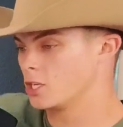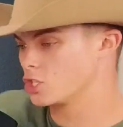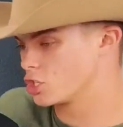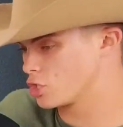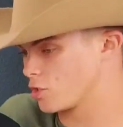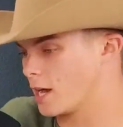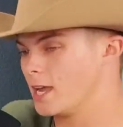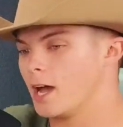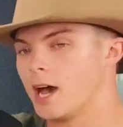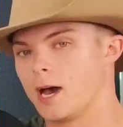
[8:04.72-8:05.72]

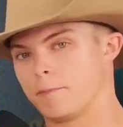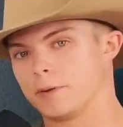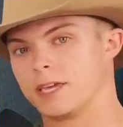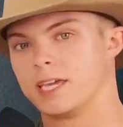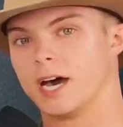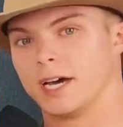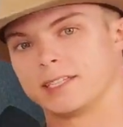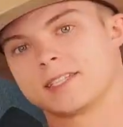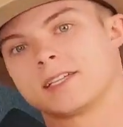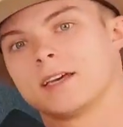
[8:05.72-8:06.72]
straight up
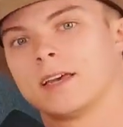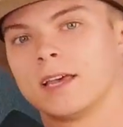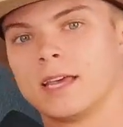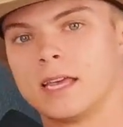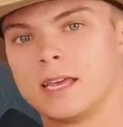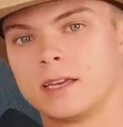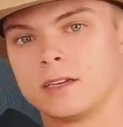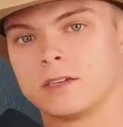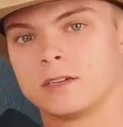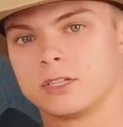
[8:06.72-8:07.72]
guts.
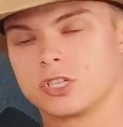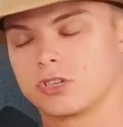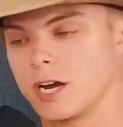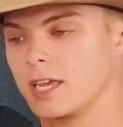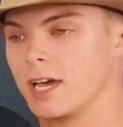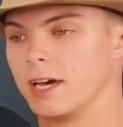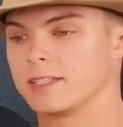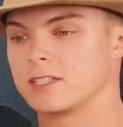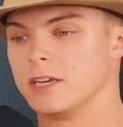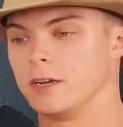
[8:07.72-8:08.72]
Straight
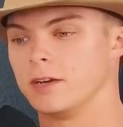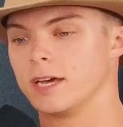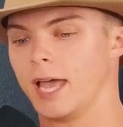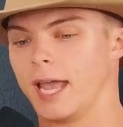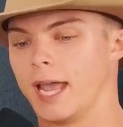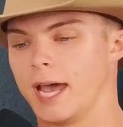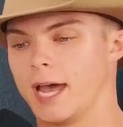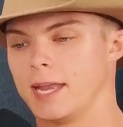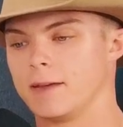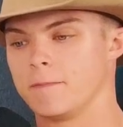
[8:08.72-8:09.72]
guts, dude.
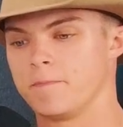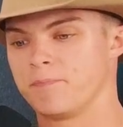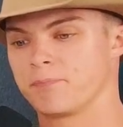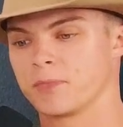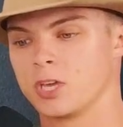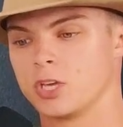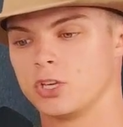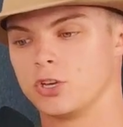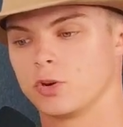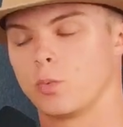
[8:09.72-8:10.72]
And
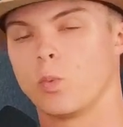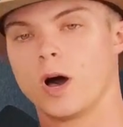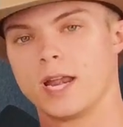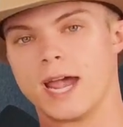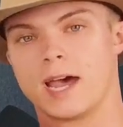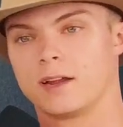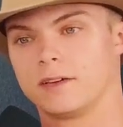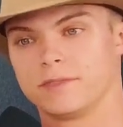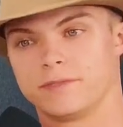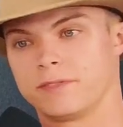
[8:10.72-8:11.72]
you're one out
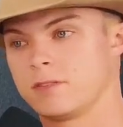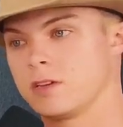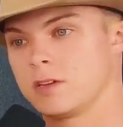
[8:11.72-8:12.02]
of